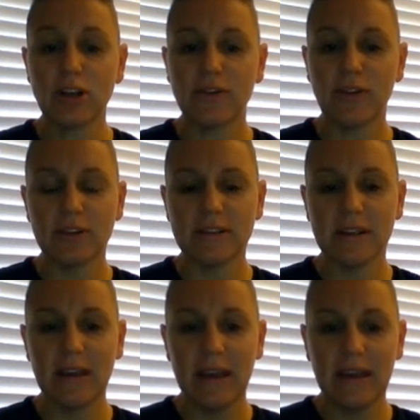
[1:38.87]
March
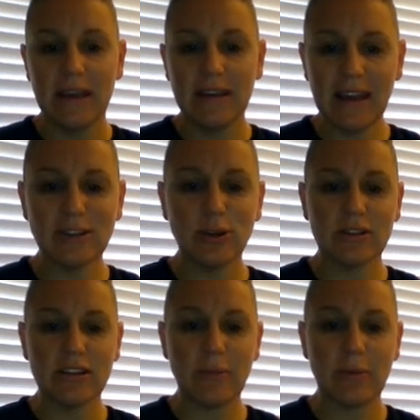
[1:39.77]
1st. Yes,
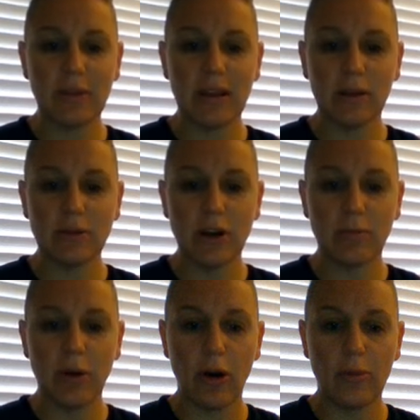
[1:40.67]
you could type up the yellow
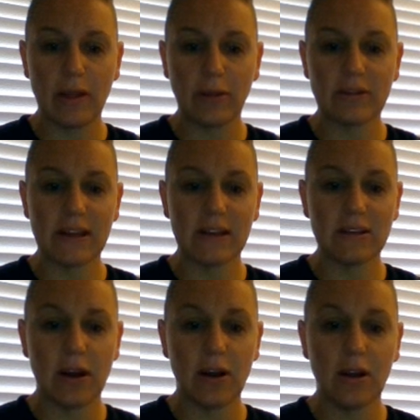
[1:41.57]
dog poem that looks like
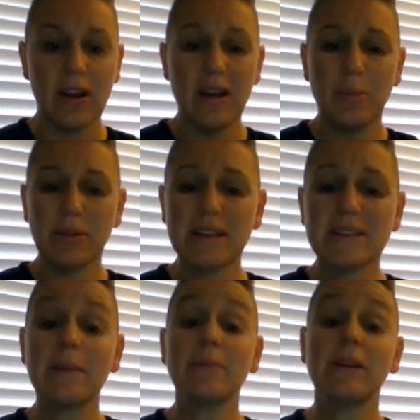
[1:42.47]
a dog, but
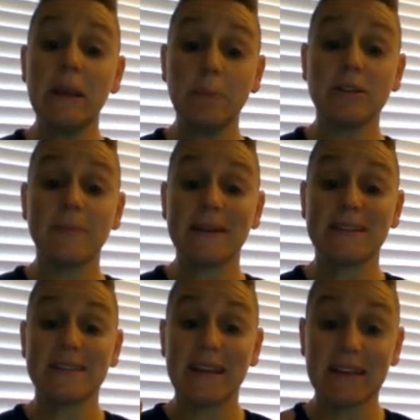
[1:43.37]
this time keep the
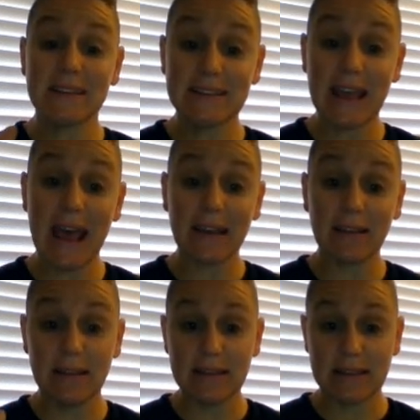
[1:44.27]
spaces
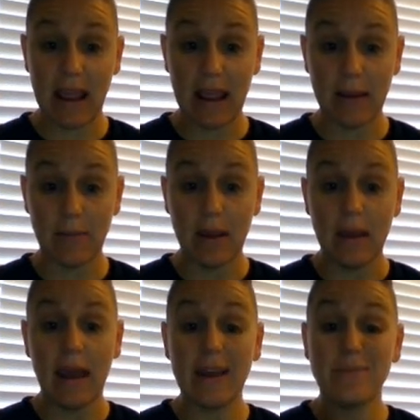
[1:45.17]
exactly the same,
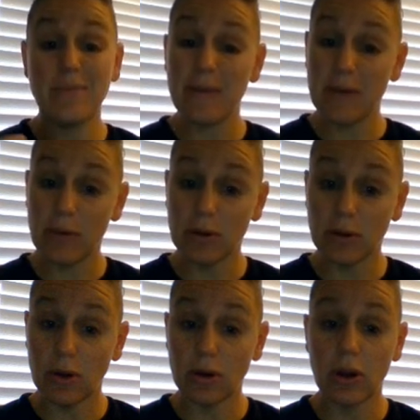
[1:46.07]
and maybe it
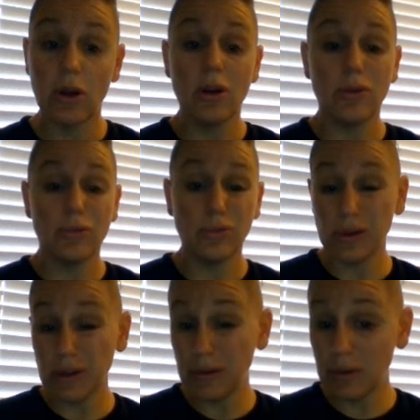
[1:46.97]
would look
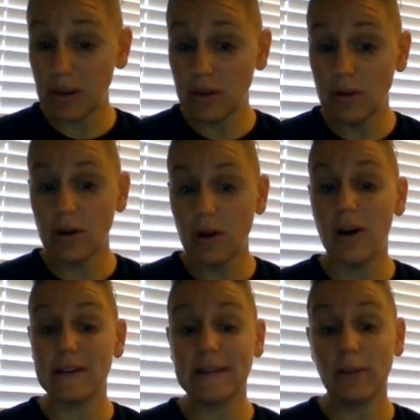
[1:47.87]
really good
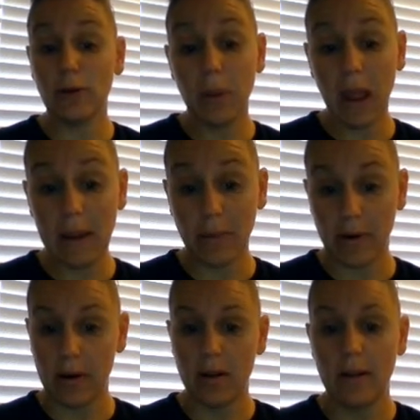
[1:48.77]
on yellow
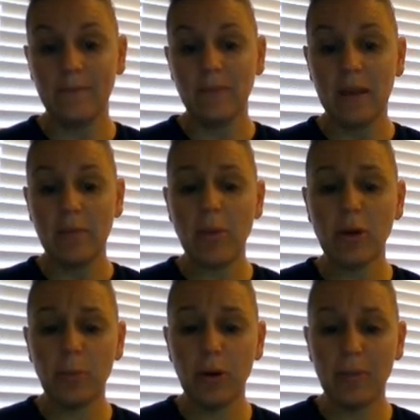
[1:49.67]
paper.
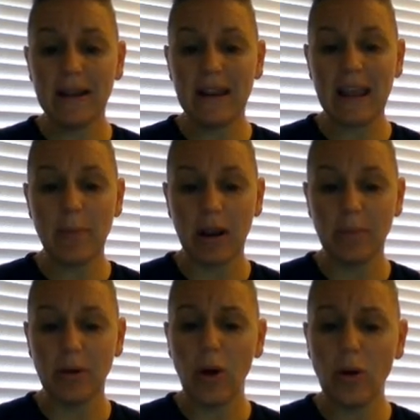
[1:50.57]
Maybe you could put my name
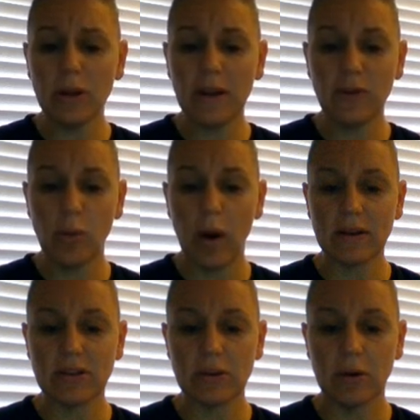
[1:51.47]
on it, but only if you
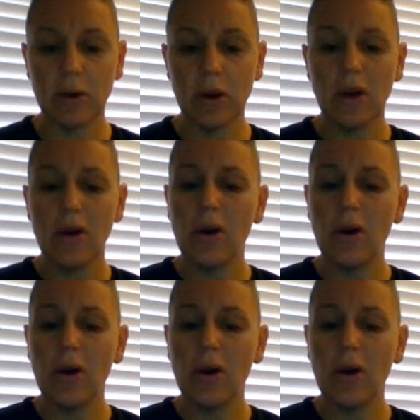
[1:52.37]
want to,